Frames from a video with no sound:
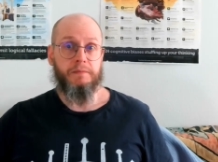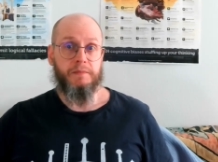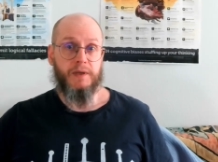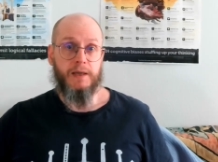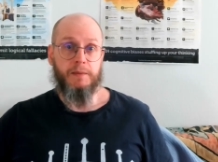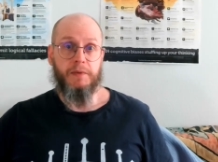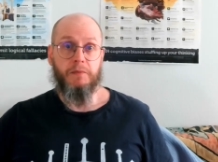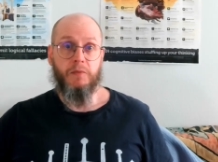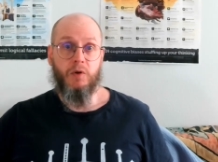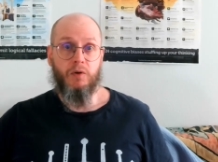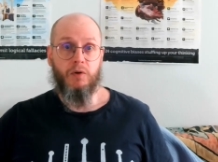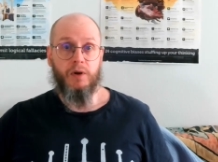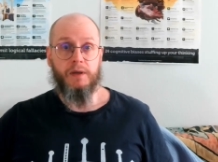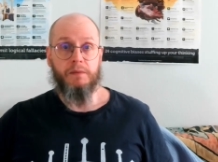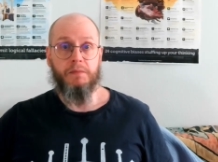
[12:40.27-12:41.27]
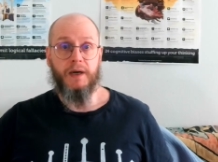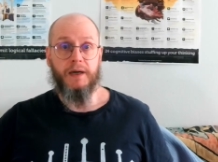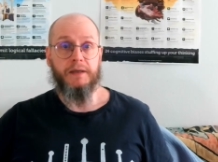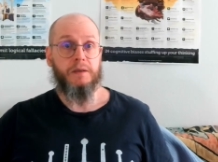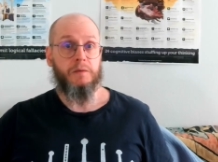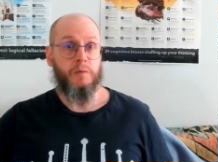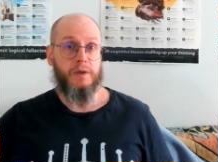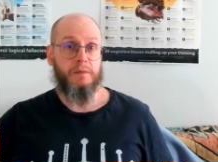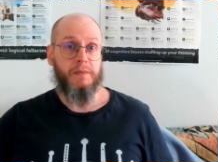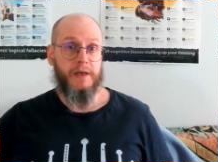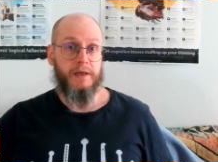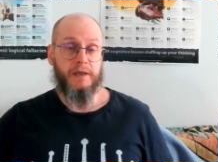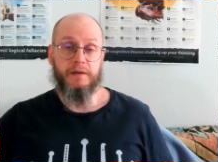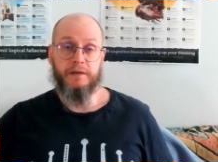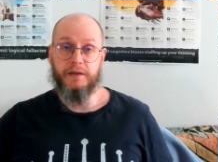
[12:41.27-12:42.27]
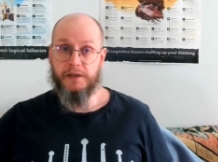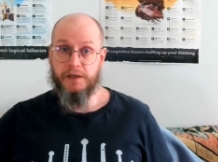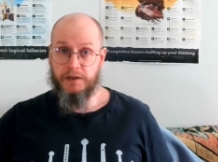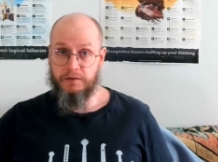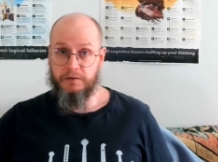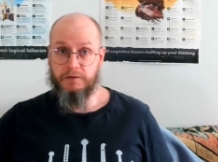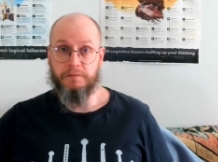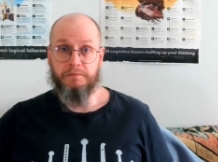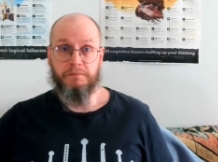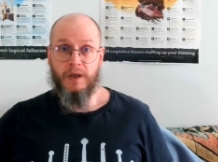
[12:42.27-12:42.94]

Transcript: keep them all in mind when making decisions